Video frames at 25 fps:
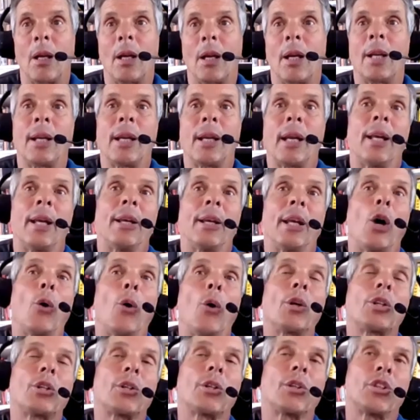And they, and they
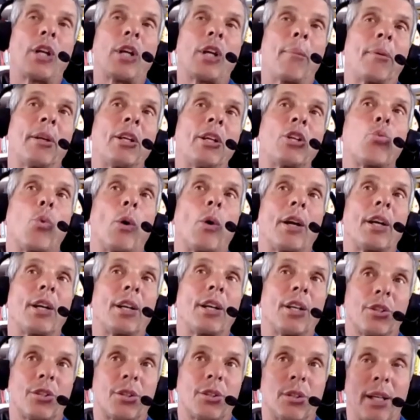always, the Japanese wanted
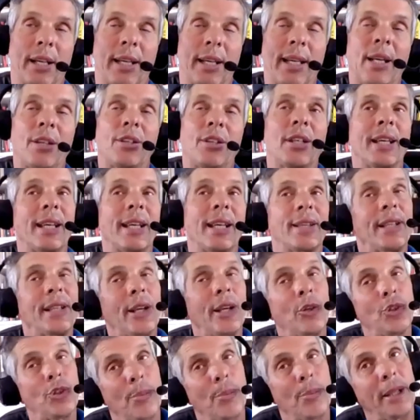this again to get the
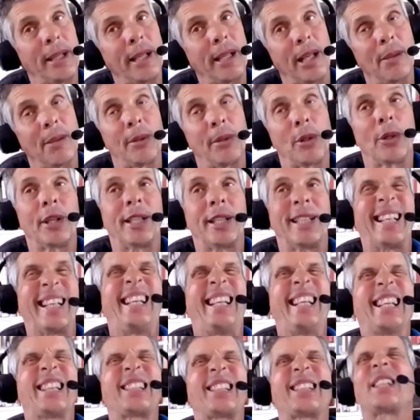ownership and accountability to
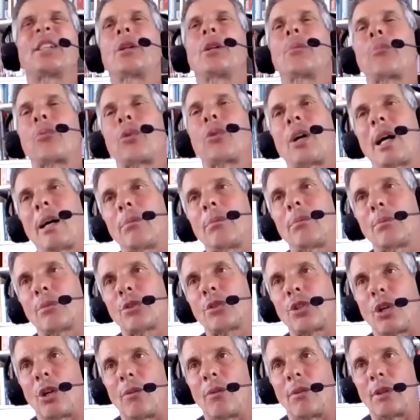get to the problem
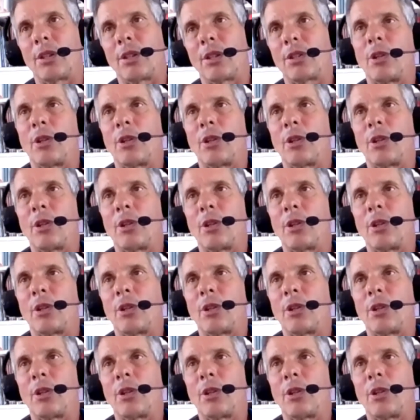solving.